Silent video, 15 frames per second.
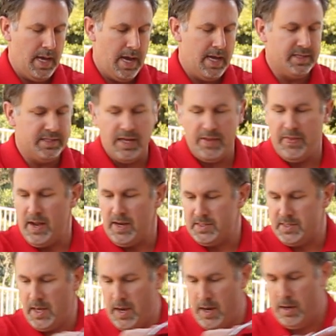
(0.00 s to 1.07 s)
and set that
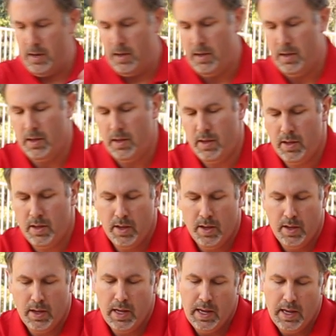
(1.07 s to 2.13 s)
aside.
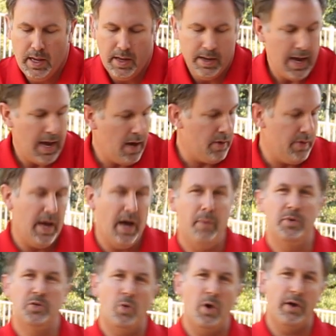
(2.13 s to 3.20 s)
Now, how
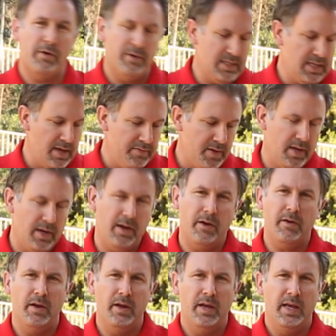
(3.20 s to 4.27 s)
much water is left in
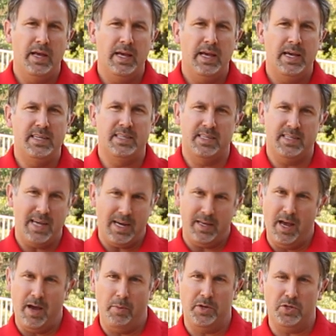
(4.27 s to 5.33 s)
here is
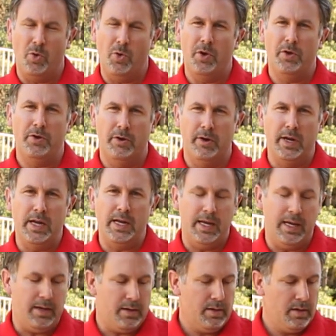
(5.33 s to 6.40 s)
exactly how much oil you're going to
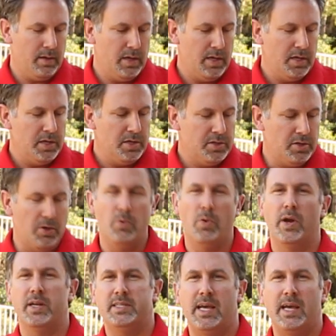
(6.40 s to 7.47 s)
need. So you
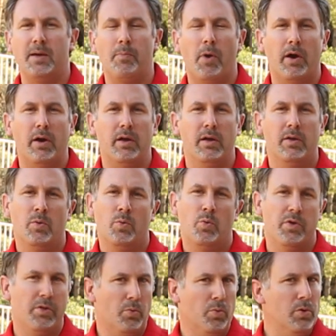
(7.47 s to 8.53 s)
want to take a mark
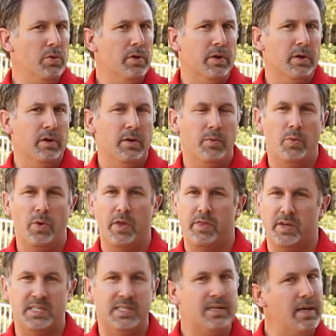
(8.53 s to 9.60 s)
with a ruler, with
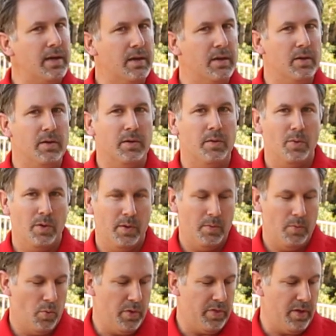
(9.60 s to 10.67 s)
a stick,
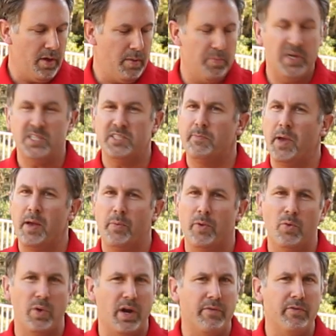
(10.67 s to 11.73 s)
with a piece of
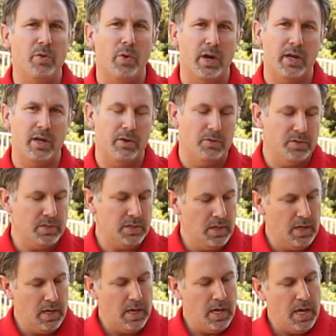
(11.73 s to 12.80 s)
paper, whatever you want to use.
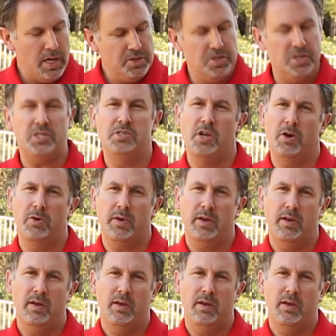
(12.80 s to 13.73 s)
Just note